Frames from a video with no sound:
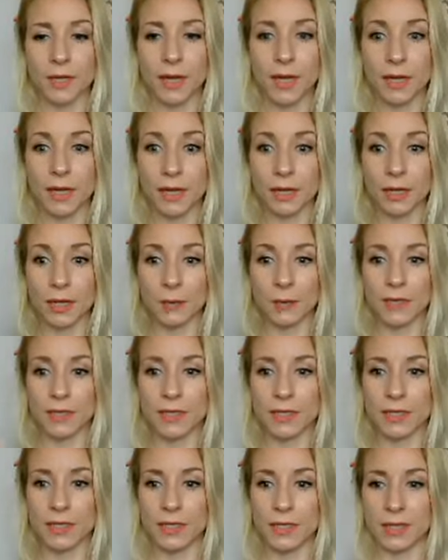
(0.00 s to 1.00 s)
And I'll go into
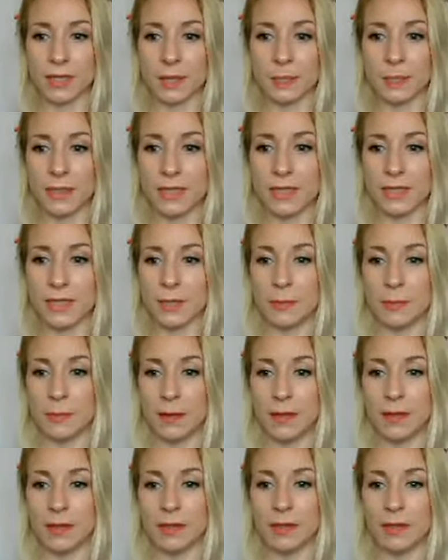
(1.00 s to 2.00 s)
this a little bit
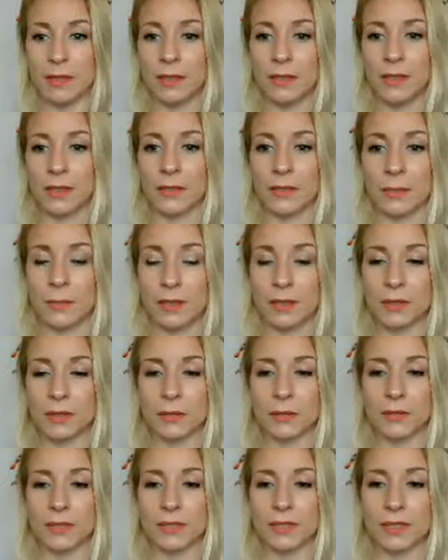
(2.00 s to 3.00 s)
deeper. You're
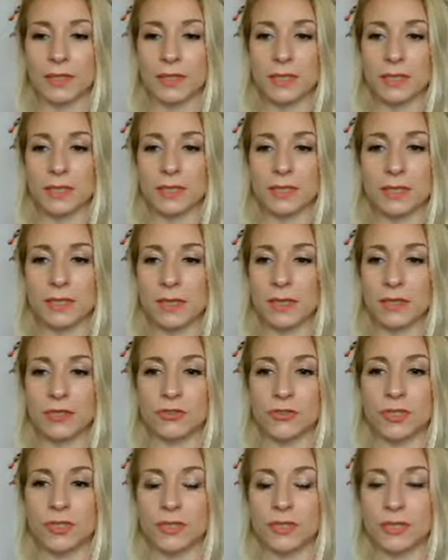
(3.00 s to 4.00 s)
welcome, Kristen, at
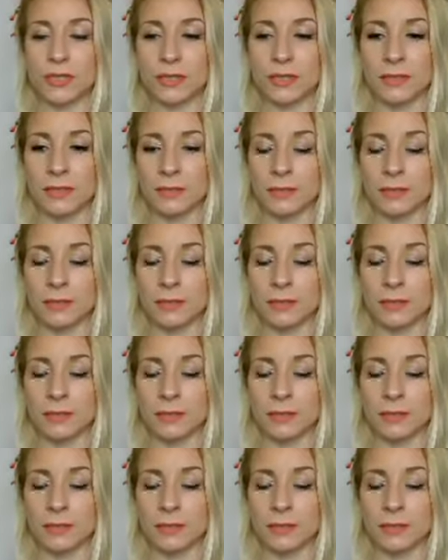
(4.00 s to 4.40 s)
Tristan.